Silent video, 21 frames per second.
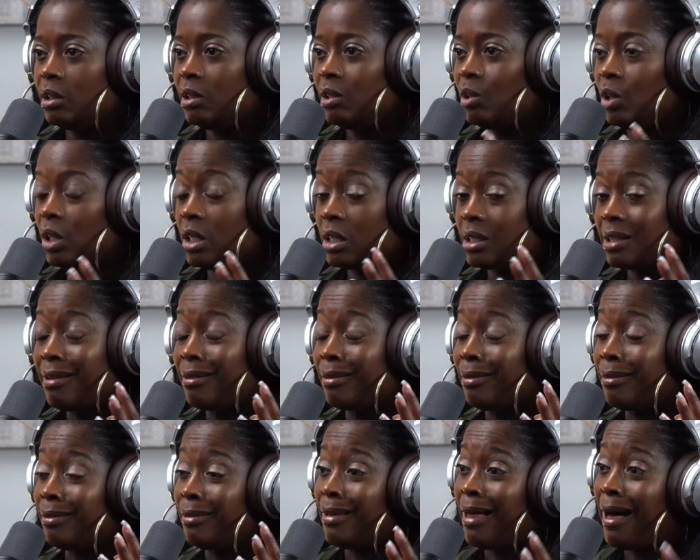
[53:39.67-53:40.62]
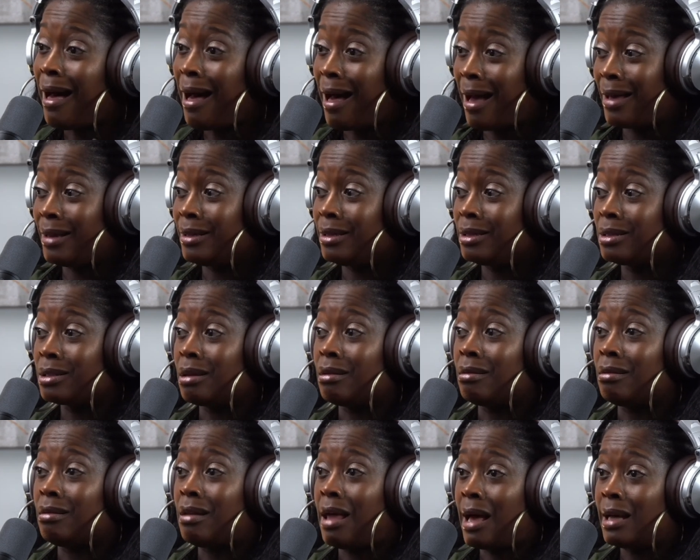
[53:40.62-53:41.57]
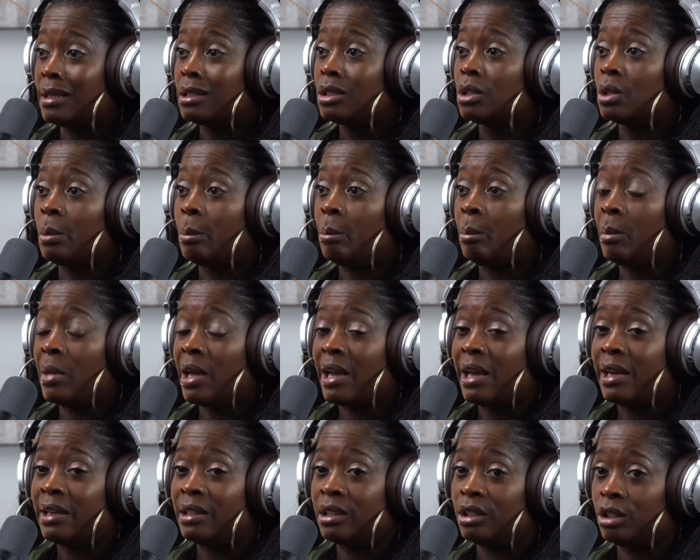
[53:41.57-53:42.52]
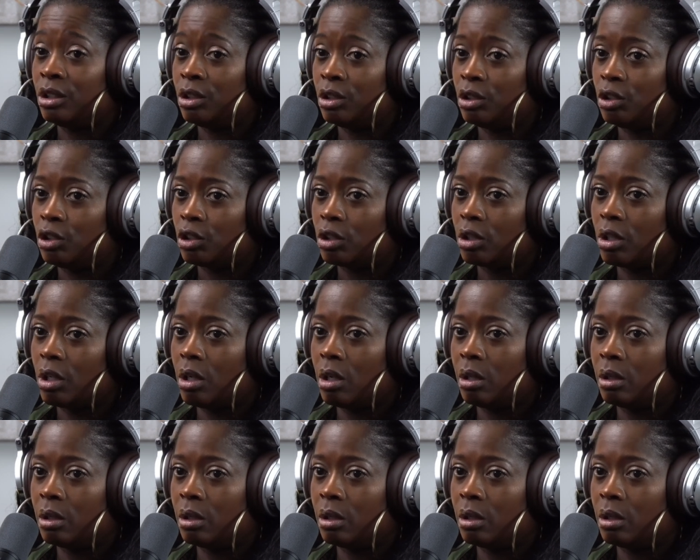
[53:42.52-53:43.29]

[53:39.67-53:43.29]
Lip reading: It's a lot. It's a lot to manage.